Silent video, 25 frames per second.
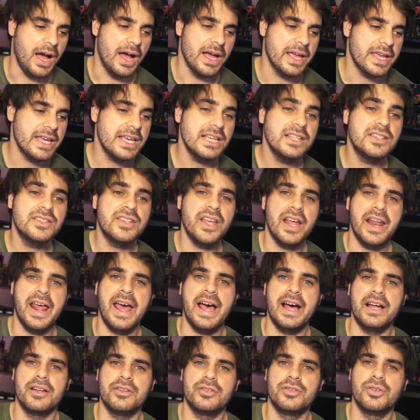he set
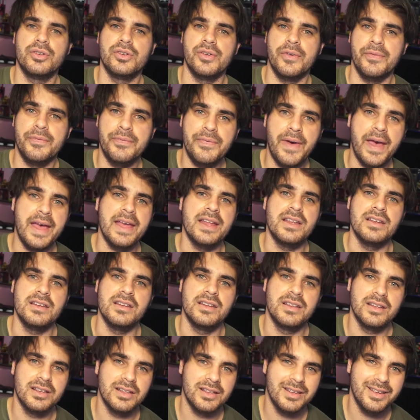out to
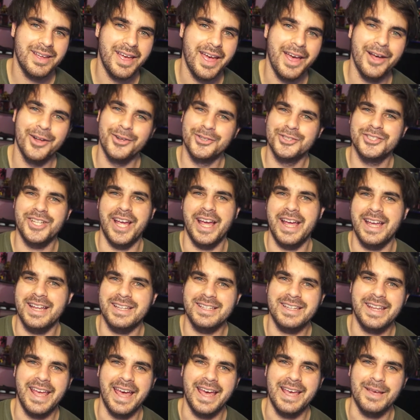defend
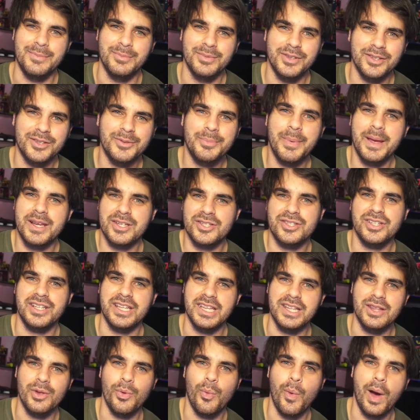LJN games,
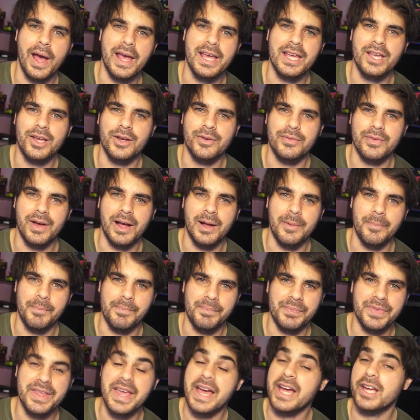especially in the wake of
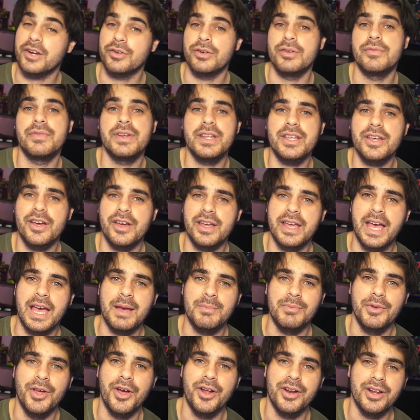the Angry Video
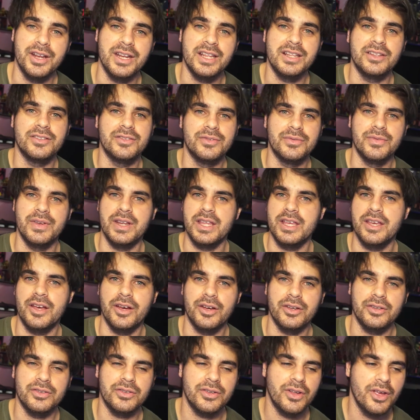Game Nerd and his
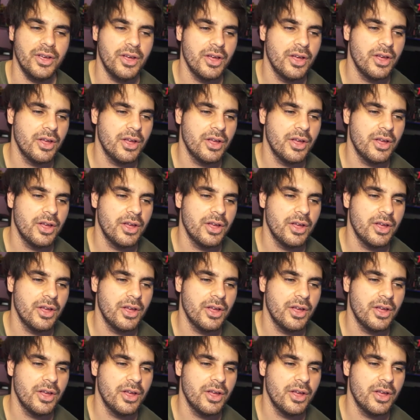videos.